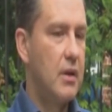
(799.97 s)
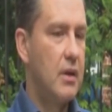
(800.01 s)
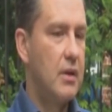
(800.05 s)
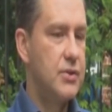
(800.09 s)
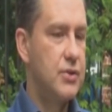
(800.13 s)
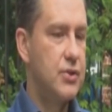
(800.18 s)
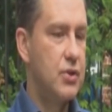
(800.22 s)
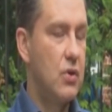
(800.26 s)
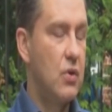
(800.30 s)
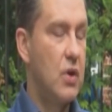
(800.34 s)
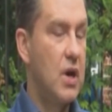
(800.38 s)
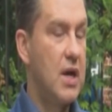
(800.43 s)

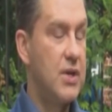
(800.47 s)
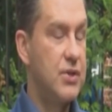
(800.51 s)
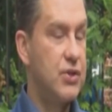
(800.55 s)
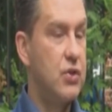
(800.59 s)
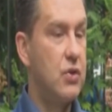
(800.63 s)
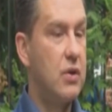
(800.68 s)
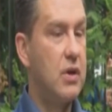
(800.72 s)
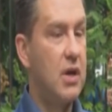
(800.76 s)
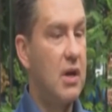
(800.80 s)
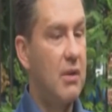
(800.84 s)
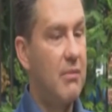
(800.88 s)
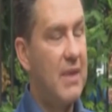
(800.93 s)
So as
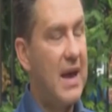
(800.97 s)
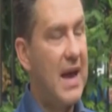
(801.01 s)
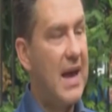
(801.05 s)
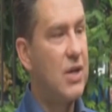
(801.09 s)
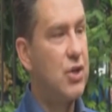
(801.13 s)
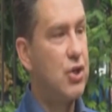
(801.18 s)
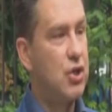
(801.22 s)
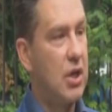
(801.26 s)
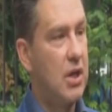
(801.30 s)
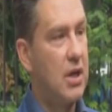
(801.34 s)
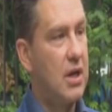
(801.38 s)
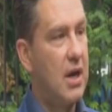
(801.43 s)
you can
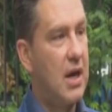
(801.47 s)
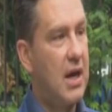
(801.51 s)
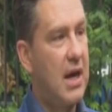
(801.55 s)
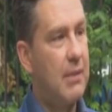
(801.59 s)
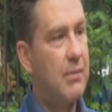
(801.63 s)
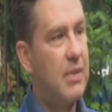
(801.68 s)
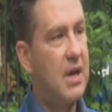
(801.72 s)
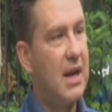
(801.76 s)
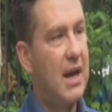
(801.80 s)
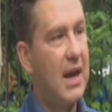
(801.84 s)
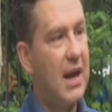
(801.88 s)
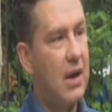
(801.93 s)
imagine,
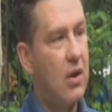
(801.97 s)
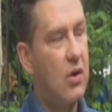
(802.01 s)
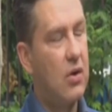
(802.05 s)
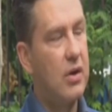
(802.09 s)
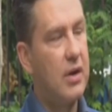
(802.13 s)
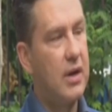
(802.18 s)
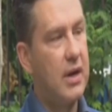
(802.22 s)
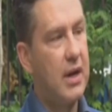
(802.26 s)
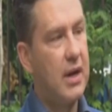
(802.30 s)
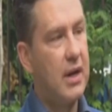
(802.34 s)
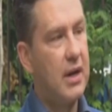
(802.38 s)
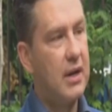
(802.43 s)
I'm
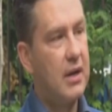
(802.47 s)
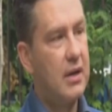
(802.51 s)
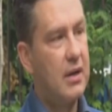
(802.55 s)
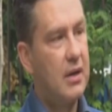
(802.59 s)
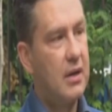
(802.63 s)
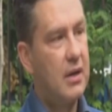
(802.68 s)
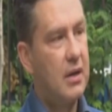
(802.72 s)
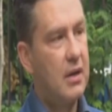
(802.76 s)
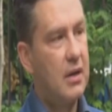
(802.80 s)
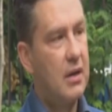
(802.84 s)
inheriting